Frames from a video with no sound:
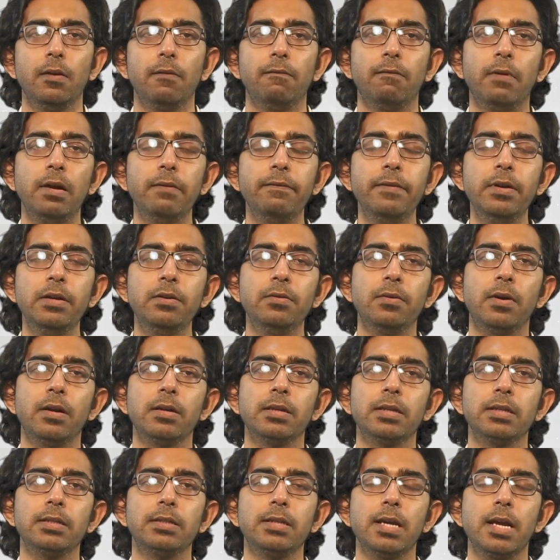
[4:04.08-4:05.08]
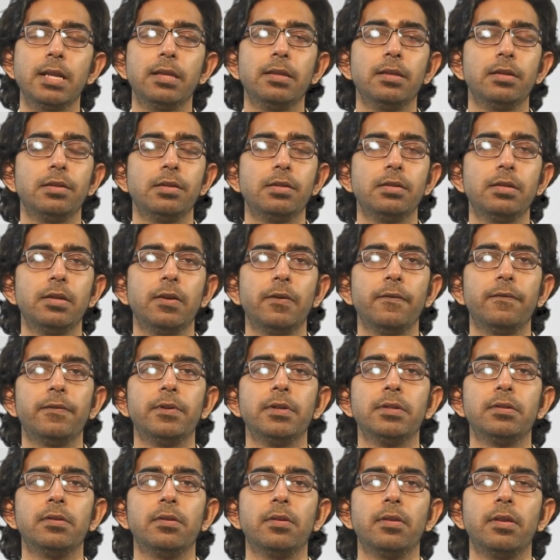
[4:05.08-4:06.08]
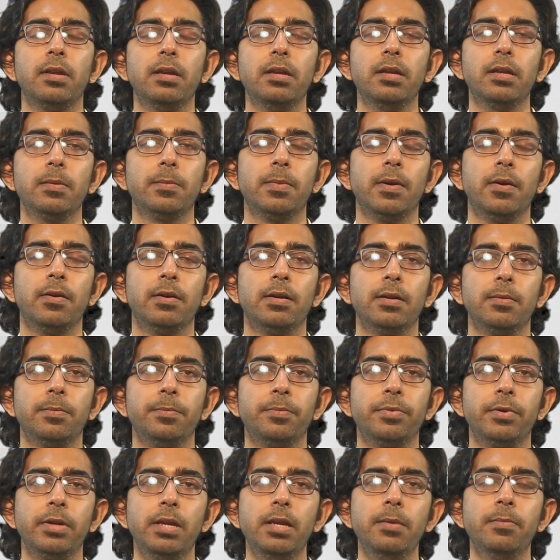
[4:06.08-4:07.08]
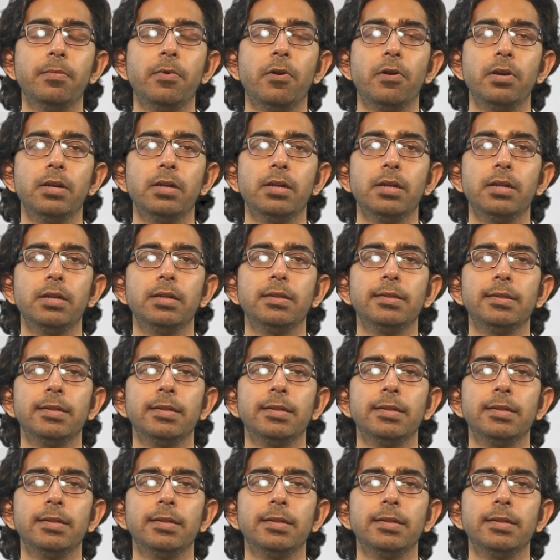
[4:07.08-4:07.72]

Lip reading: One way to understand this shift is to think about a pre-modern